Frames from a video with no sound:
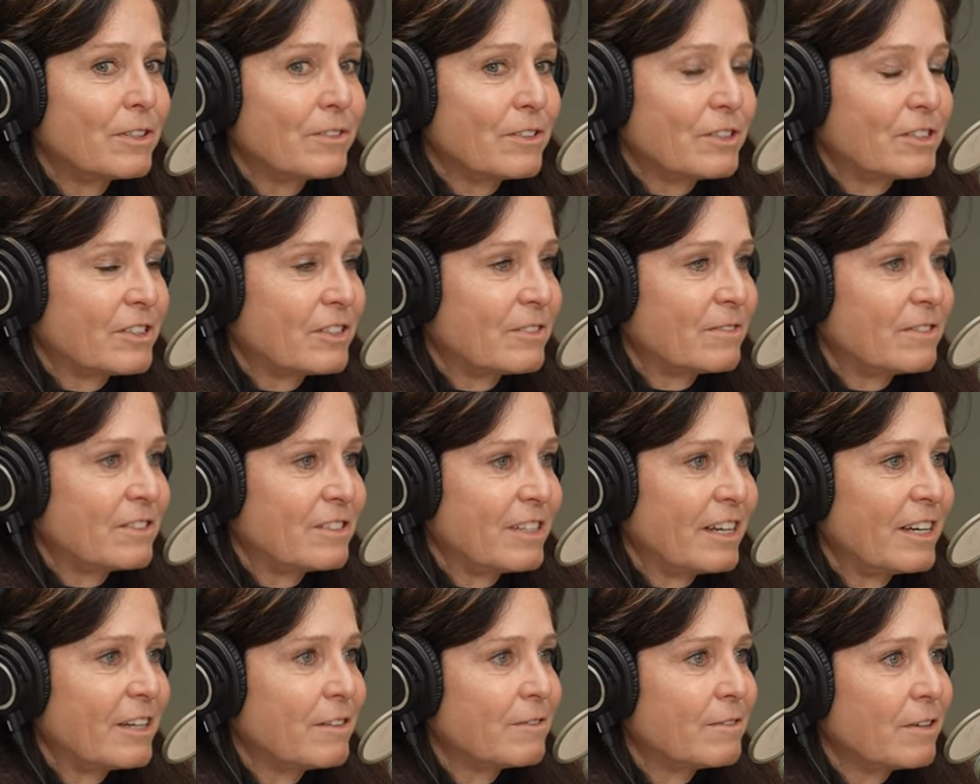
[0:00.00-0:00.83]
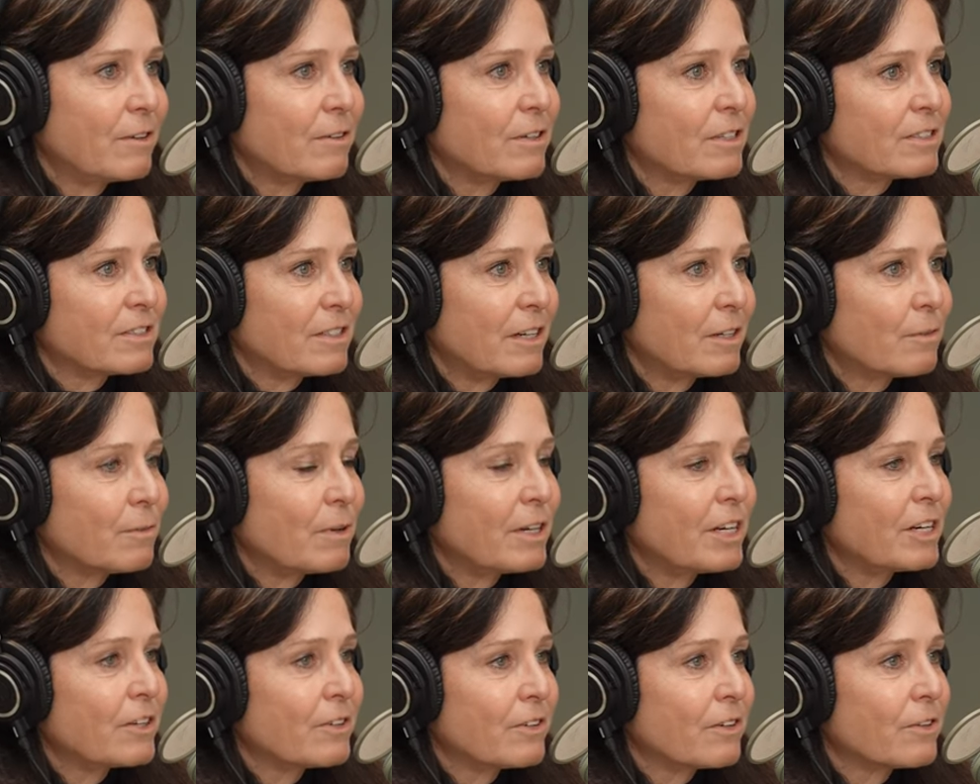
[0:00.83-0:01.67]
and just stayed focused on
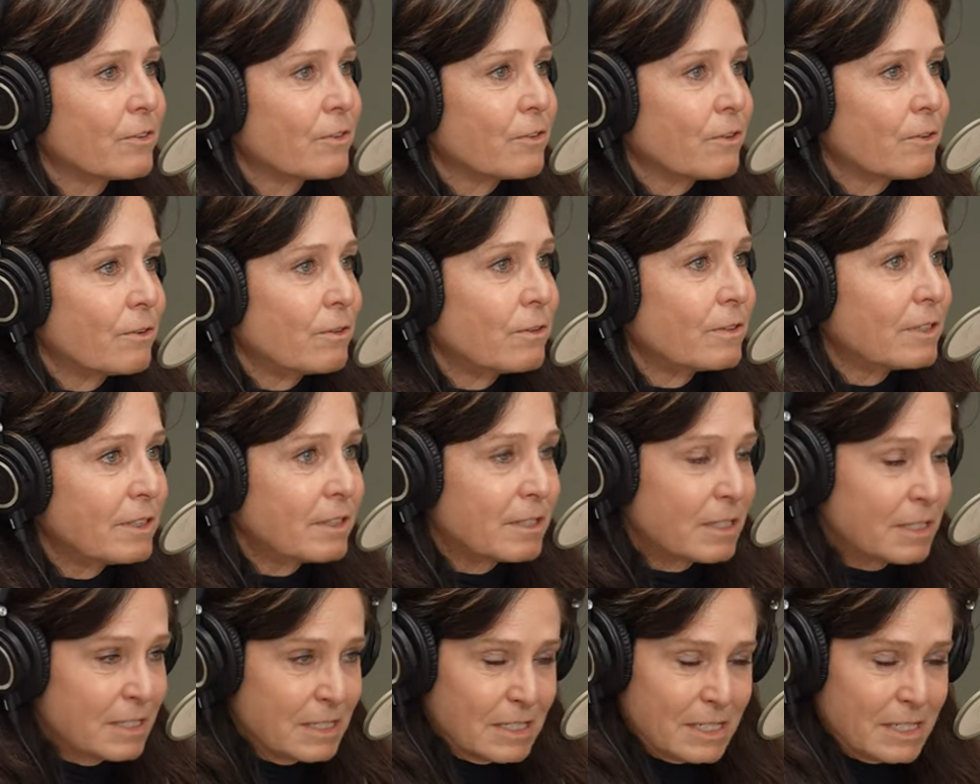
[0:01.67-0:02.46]
what he could control and